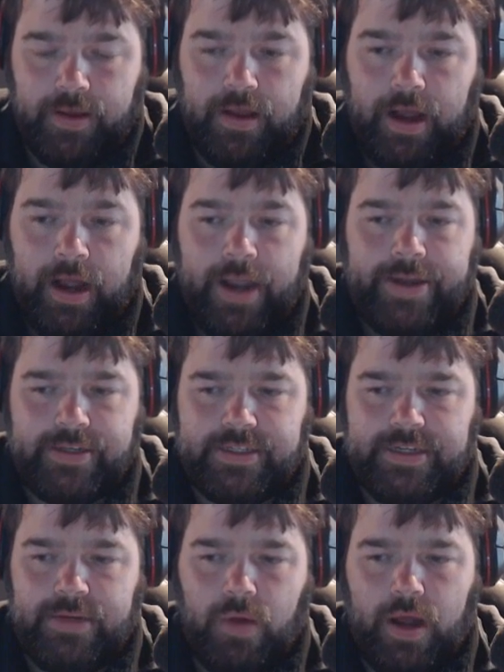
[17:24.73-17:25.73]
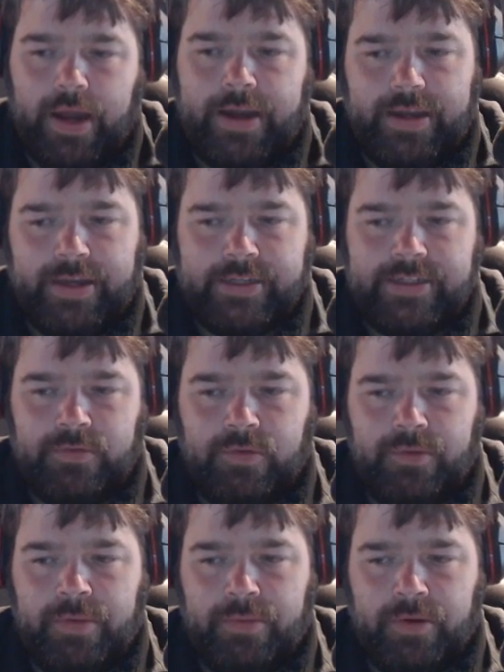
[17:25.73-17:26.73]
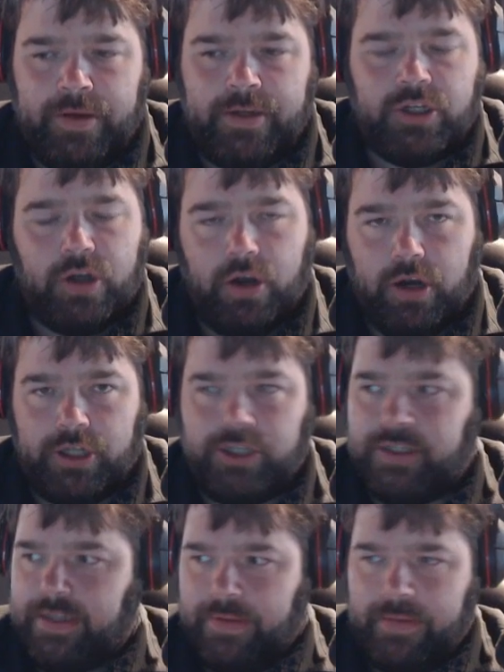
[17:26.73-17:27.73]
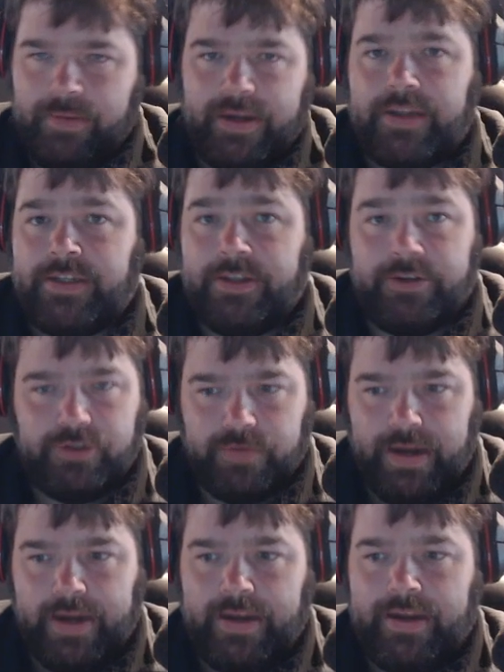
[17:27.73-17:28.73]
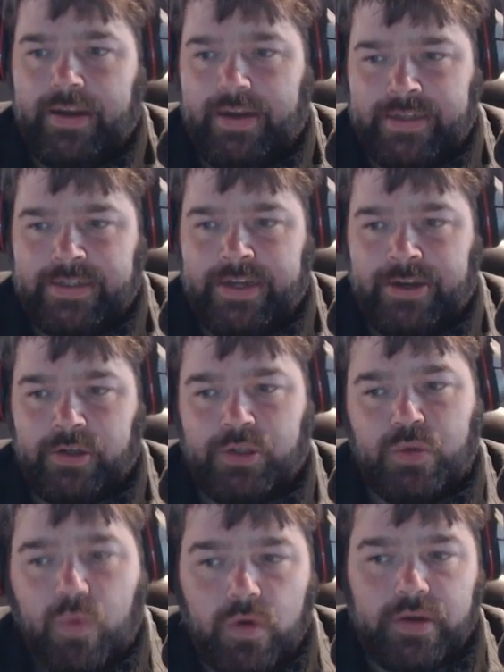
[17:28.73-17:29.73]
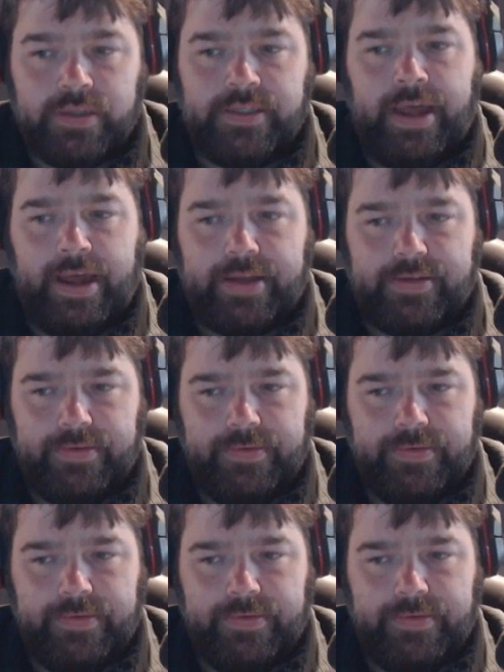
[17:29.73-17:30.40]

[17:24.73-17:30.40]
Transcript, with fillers: I could see why an ensign would be put in charge simply because their training is geared towards that.